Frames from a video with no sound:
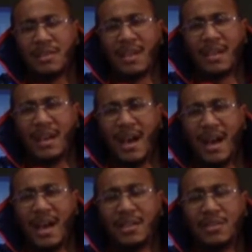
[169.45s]
that
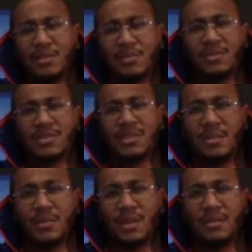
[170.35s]
God used
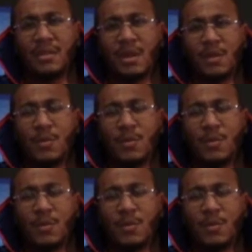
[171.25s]
someone